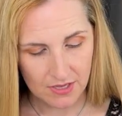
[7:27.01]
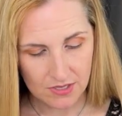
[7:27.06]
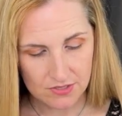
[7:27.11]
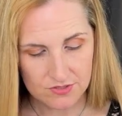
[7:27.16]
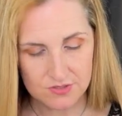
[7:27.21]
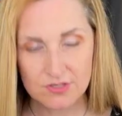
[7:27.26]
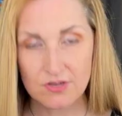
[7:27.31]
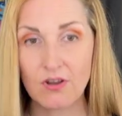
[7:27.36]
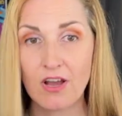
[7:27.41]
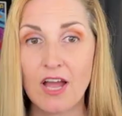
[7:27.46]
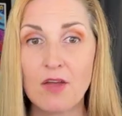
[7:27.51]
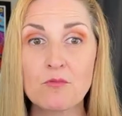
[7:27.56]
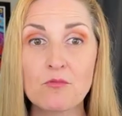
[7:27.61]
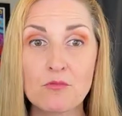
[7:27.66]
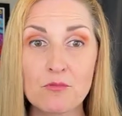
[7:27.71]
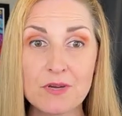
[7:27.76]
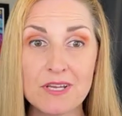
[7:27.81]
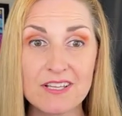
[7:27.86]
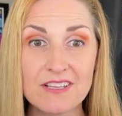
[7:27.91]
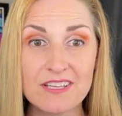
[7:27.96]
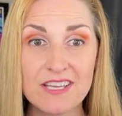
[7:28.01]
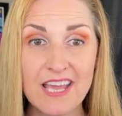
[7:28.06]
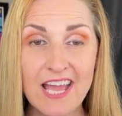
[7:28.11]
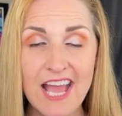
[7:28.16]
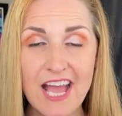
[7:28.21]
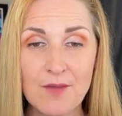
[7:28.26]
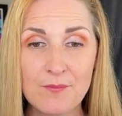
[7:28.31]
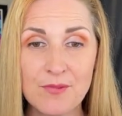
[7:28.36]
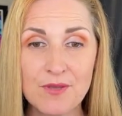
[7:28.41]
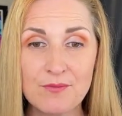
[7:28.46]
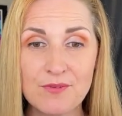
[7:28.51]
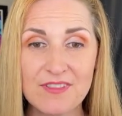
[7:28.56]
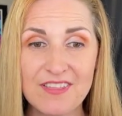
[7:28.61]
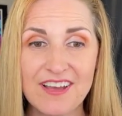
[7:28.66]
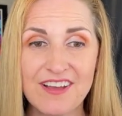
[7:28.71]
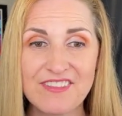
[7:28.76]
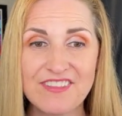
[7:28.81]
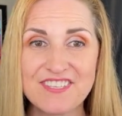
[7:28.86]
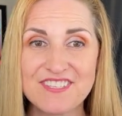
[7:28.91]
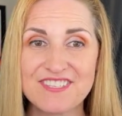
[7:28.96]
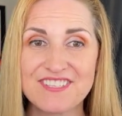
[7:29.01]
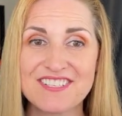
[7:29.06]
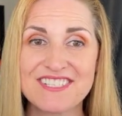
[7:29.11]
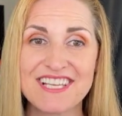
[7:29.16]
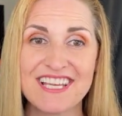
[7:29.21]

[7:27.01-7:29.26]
So I'm really happy with how this looks.